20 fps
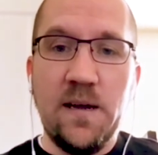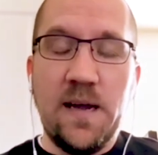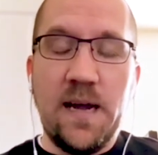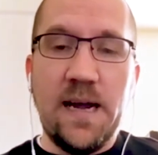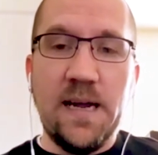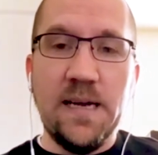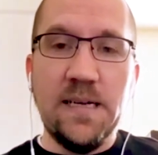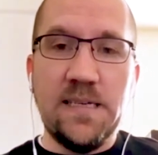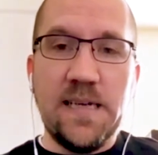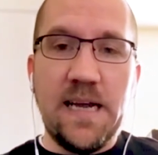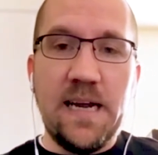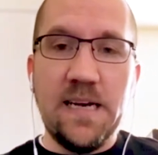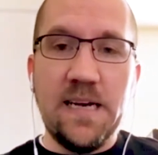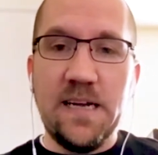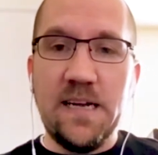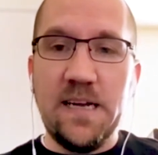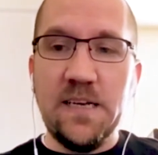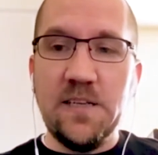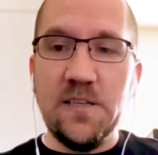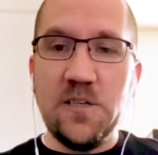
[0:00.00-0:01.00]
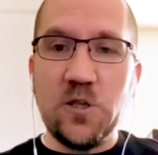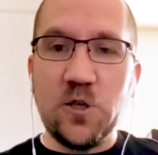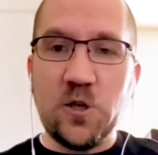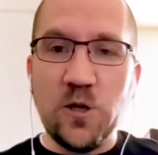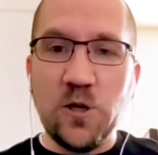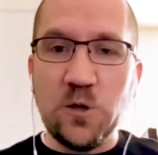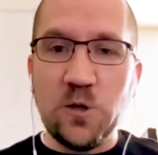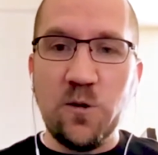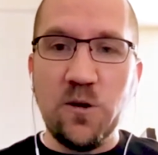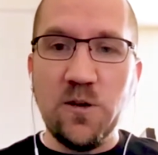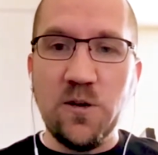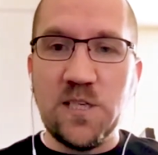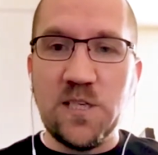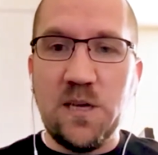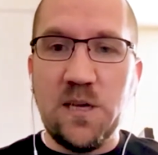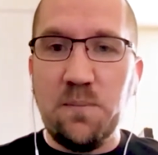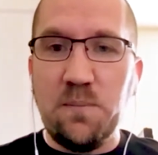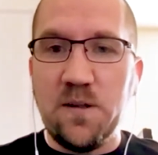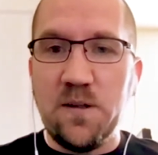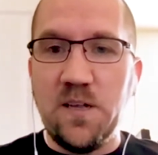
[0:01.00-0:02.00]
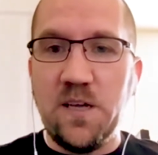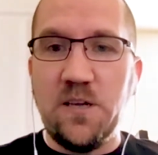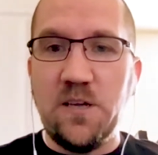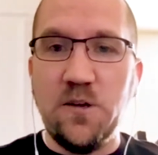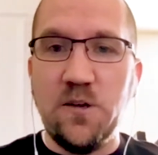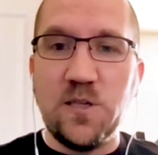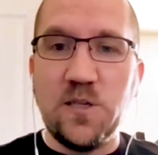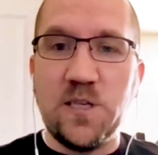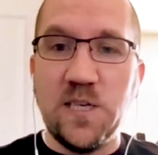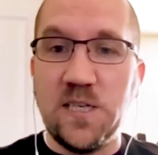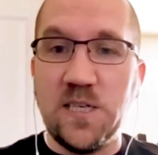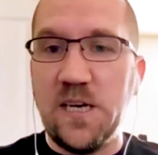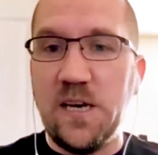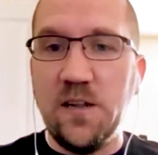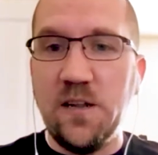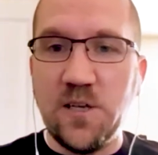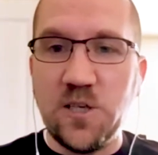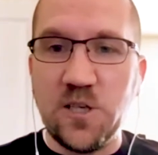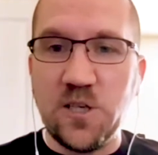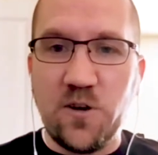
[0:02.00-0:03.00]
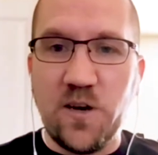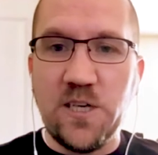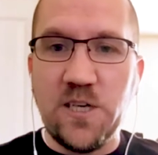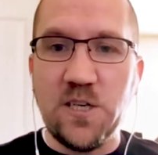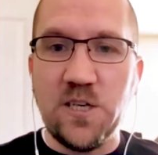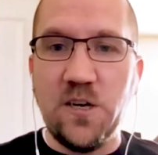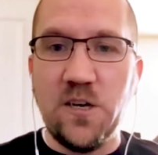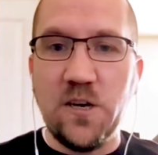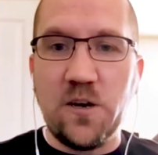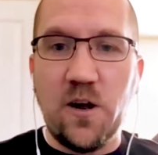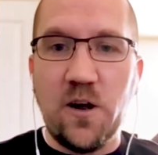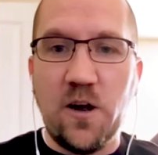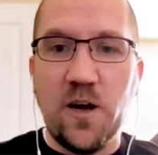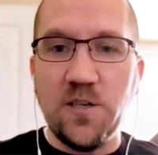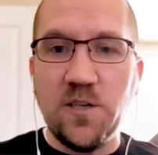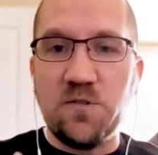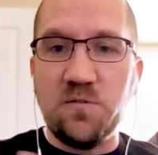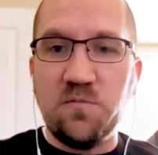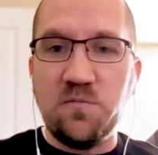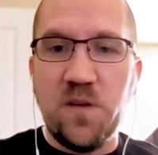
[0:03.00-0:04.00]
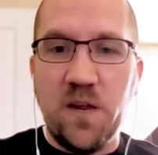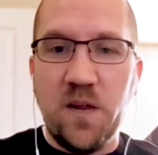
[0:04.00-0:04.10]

and data in the church world's typically used as an illustration to cause,